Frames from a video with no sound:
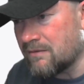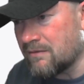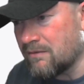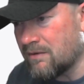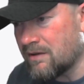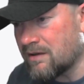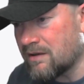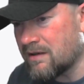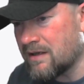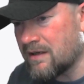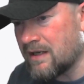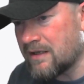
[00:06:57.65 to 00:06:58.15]

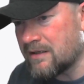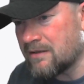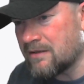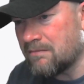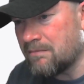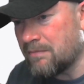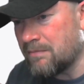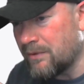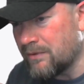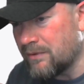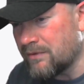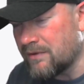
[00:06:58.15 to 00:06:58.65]
what kind
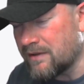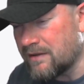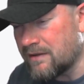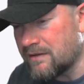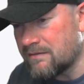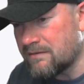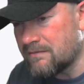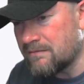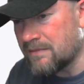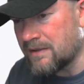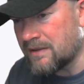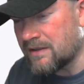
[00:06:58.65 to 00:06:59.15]
of bullet?
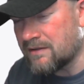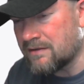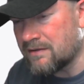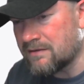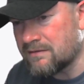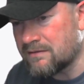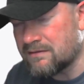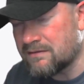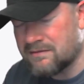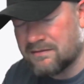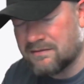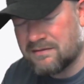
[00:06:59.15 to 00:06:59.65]

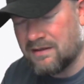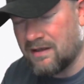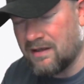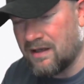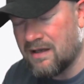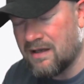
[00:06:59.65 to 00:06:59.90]
Because